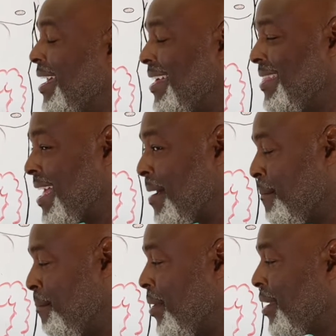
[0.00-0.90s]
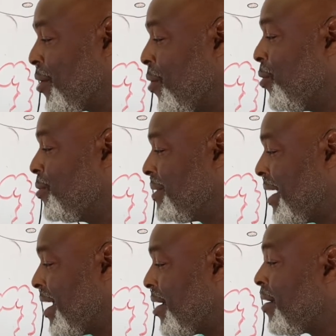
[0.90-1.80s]
and that butthole
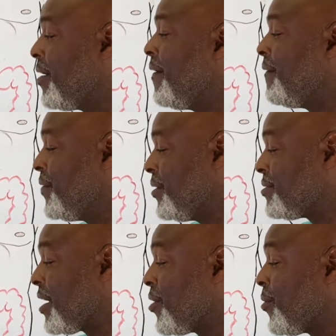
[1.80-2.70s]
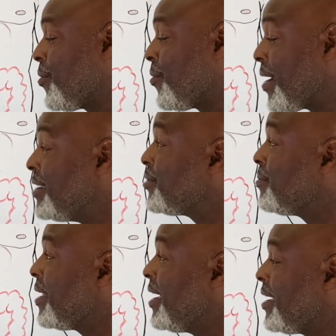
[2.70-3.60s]
tear feels like a razor
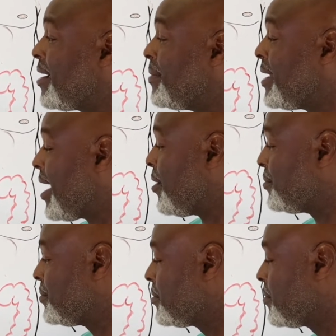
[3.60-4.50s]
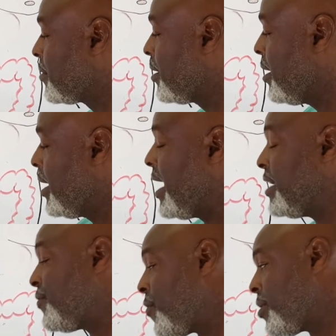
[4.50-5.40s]
blade coming out.
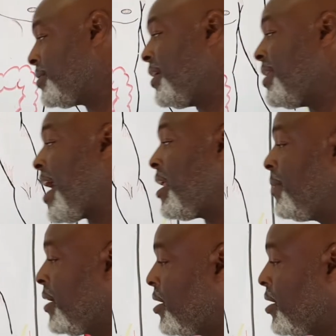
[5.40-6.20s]
As far as the anatomy